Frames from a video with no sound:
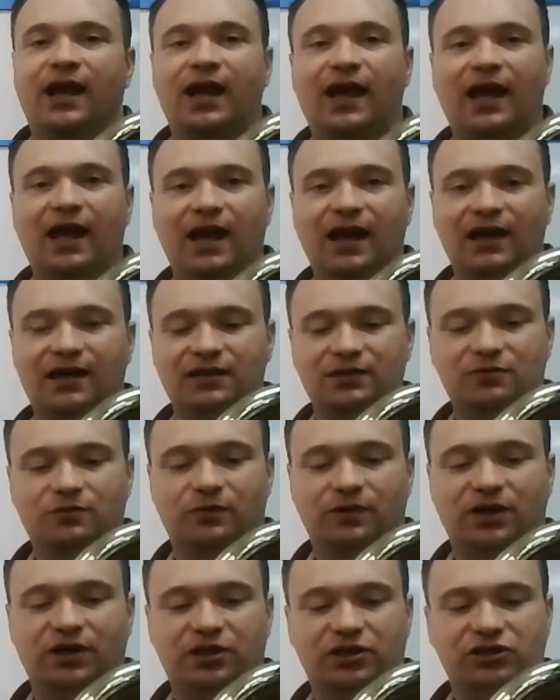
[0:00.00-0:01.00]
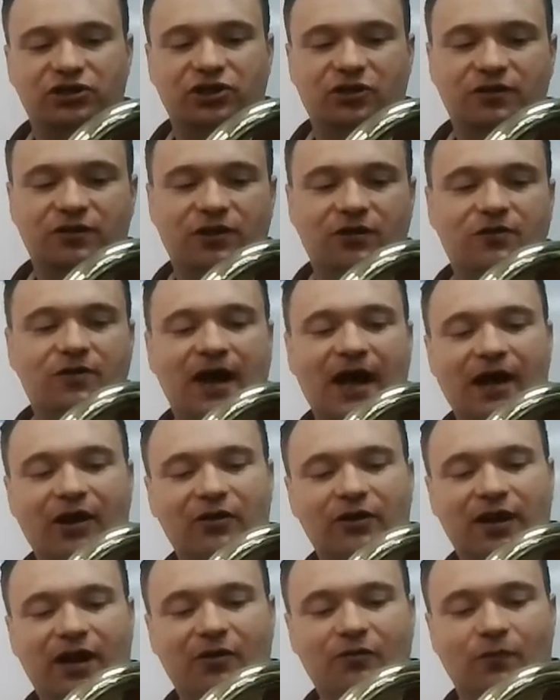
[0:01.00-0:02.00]
and we're going to show you how
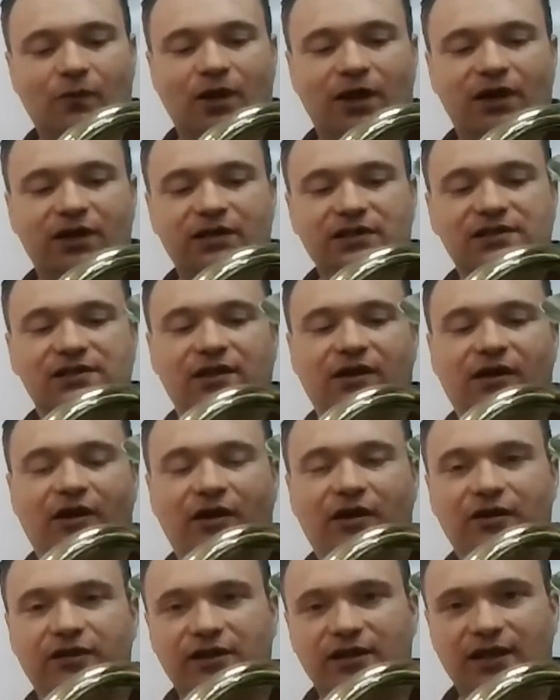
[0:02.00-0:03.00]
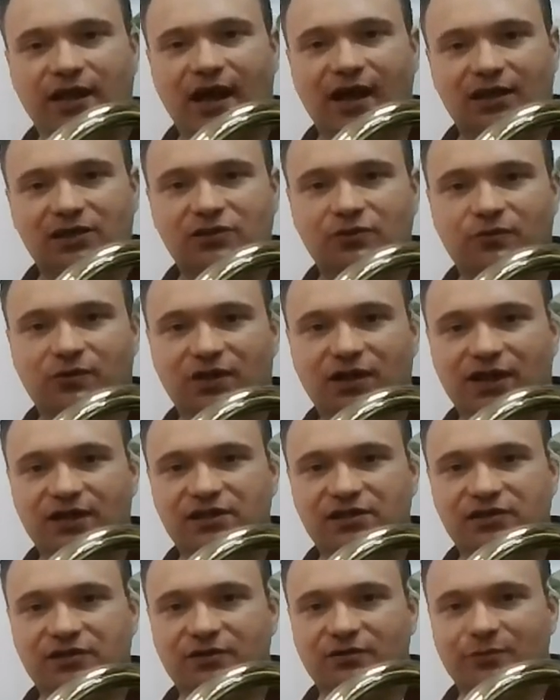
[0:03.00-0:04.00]
that works on the actual
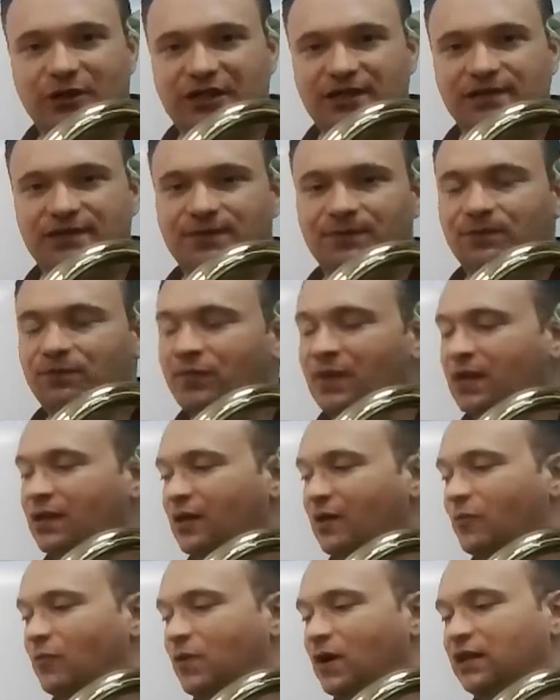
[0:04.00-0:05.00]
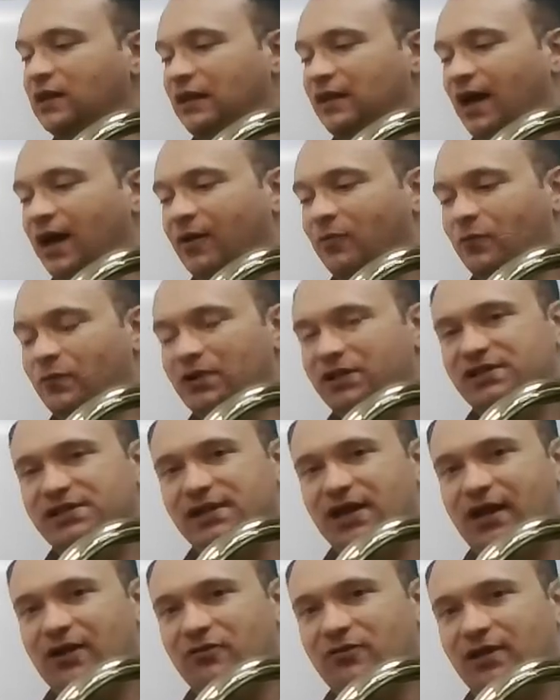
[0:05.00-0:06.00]
instrument, what that will
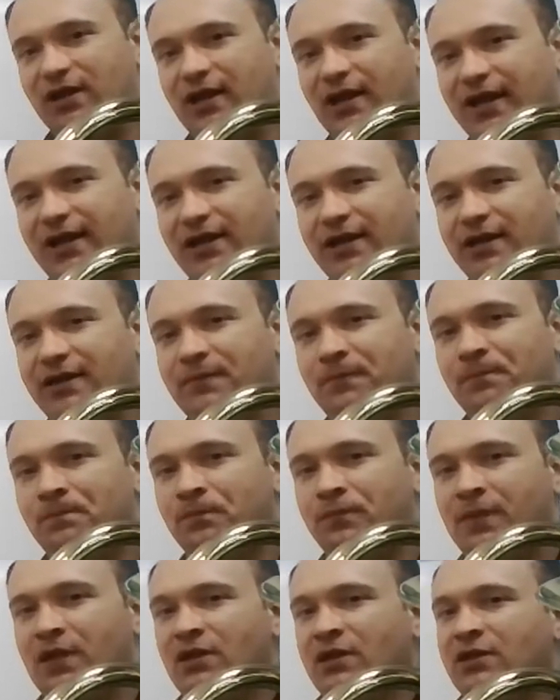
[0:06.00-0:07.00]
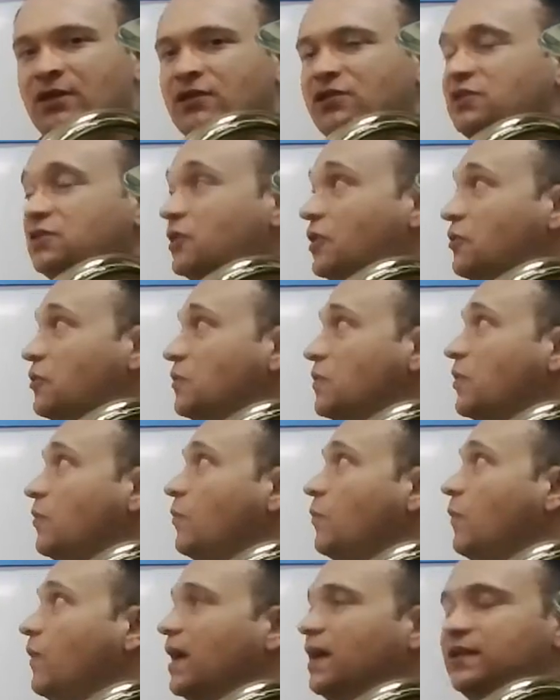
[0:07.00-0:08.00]
sound like. So
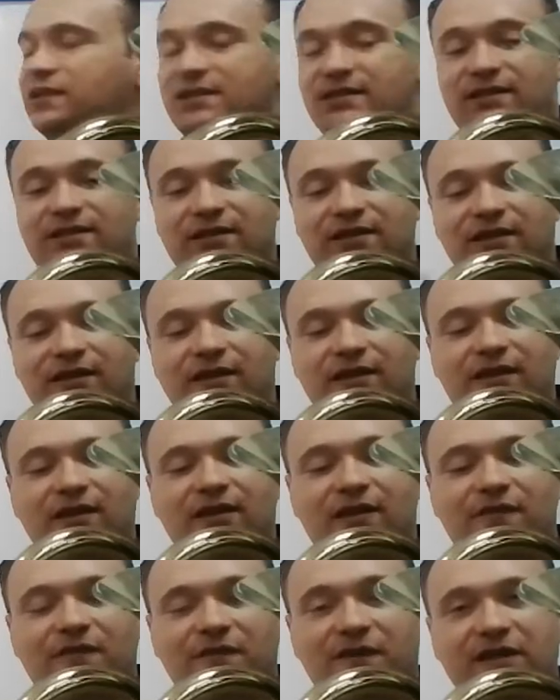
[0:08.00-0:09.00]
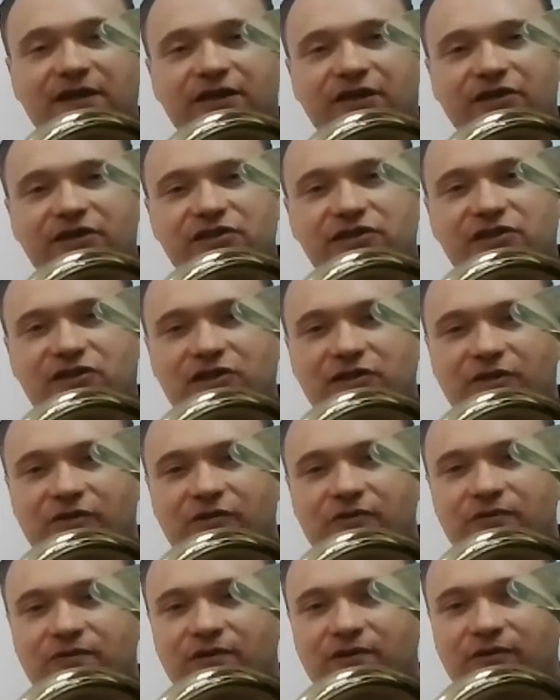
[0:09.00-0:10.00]
what the fingers
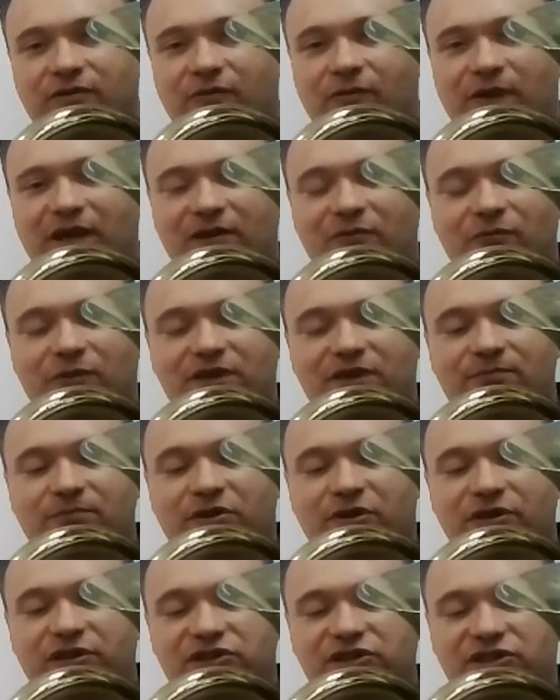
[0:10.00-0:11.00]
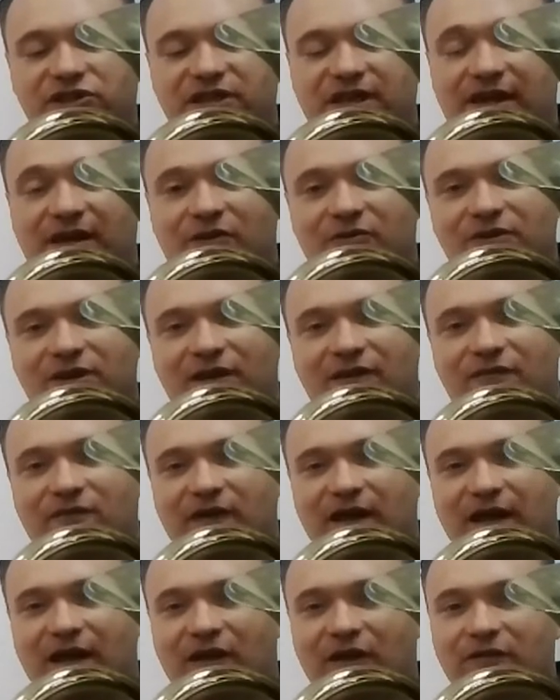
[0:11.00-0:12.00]
do when we push down a
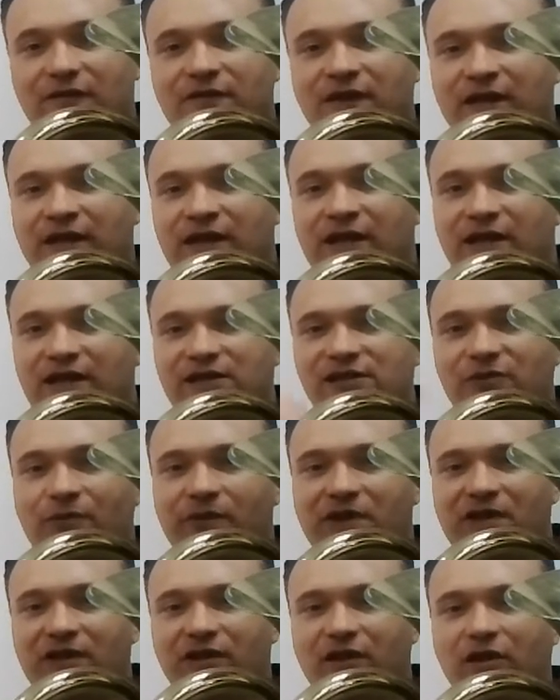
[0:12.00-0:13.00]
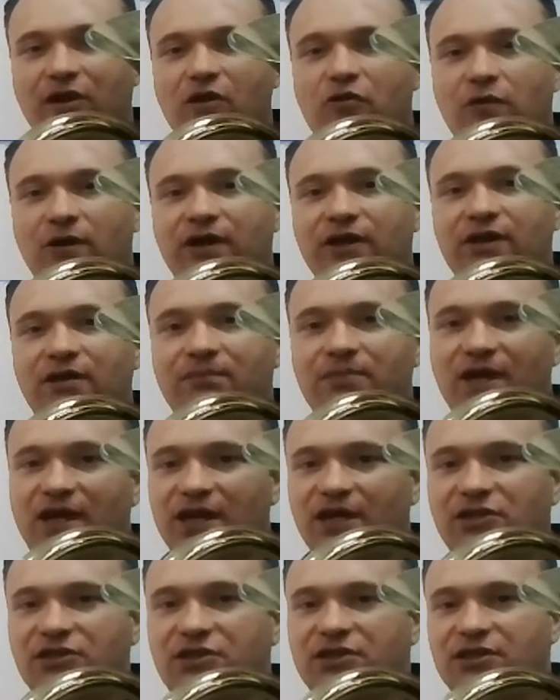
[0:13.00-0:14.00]
valve is we lower the
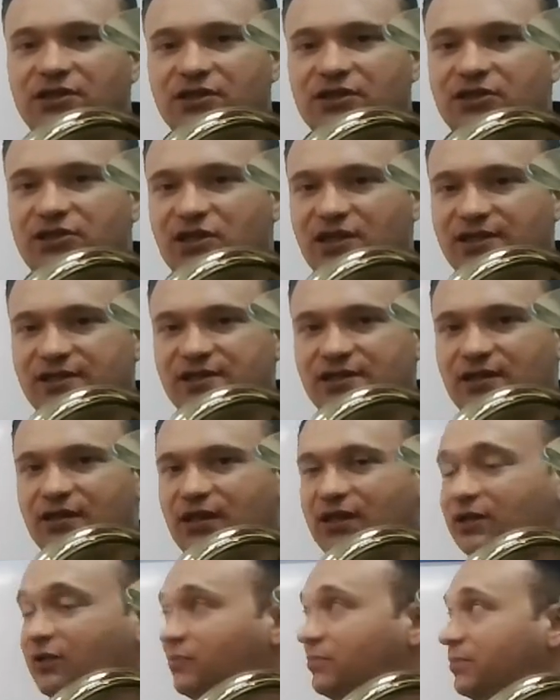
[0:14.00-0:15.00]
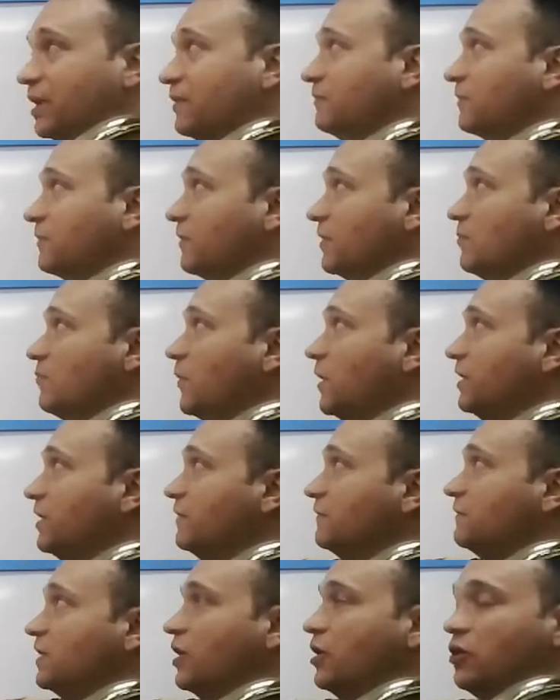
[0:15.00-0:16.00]
pitch just a little bit from one
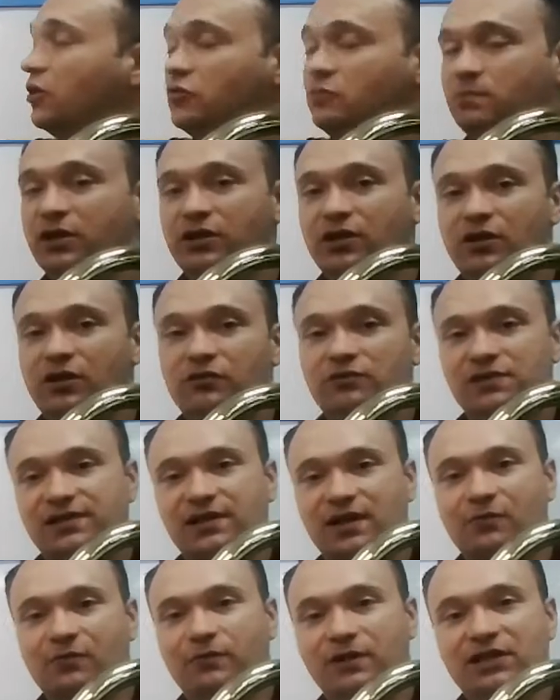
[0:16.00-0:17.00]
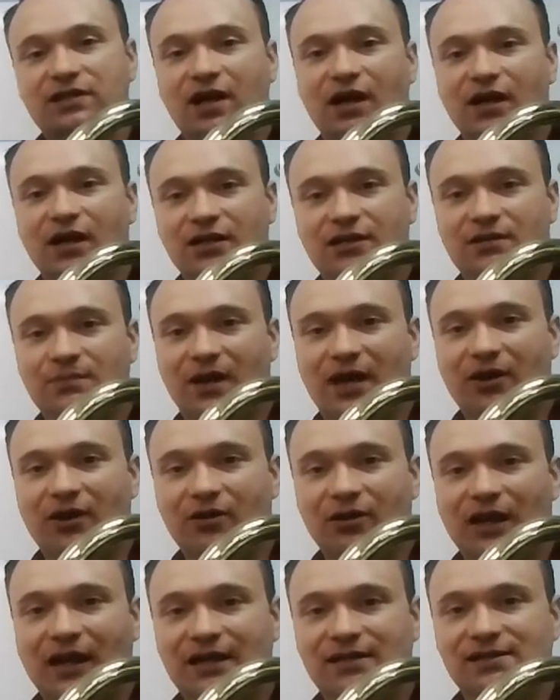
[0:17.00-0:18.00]
of the open notes that we talked
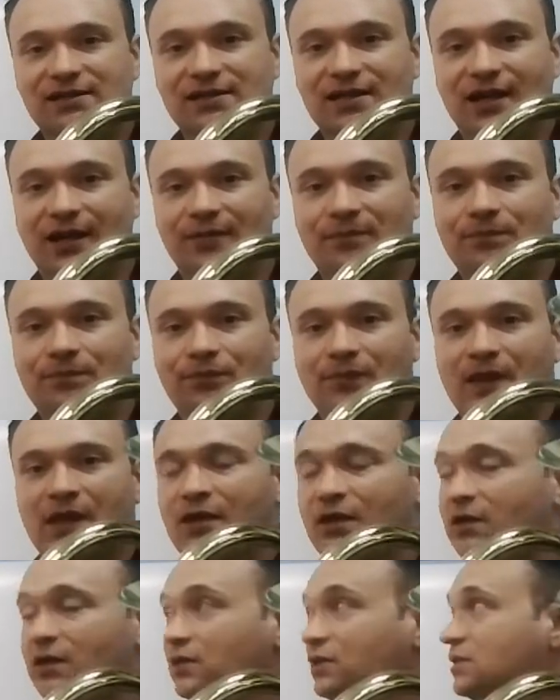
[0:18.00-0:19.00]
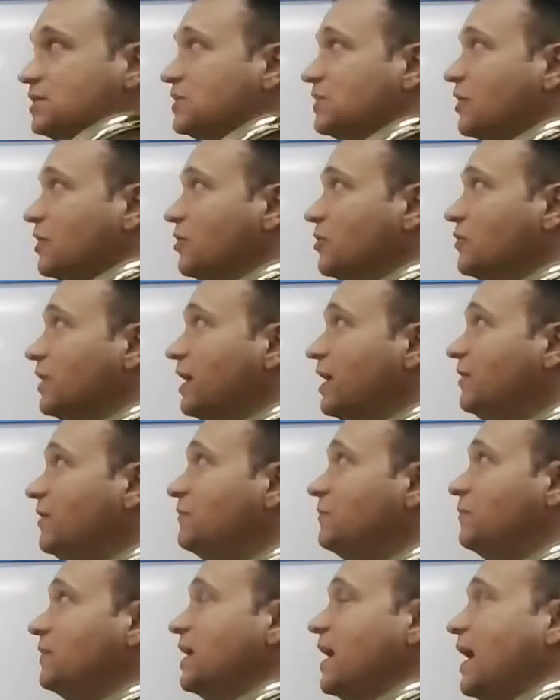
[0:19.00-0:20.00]
about last time. So
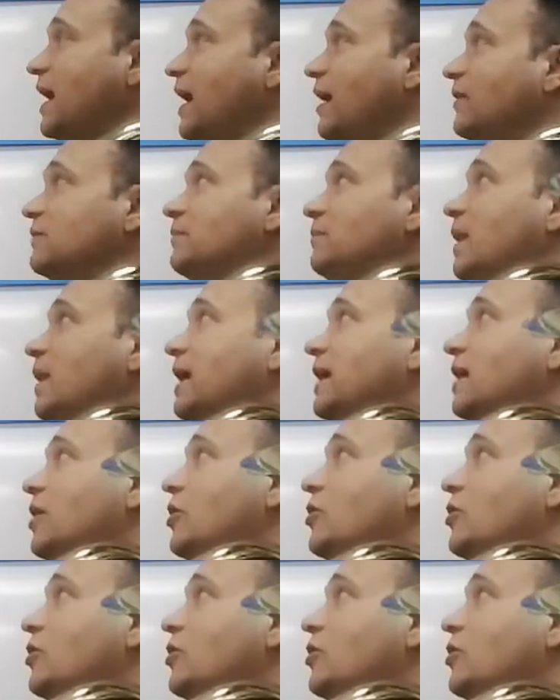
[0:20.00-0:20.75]
if we have my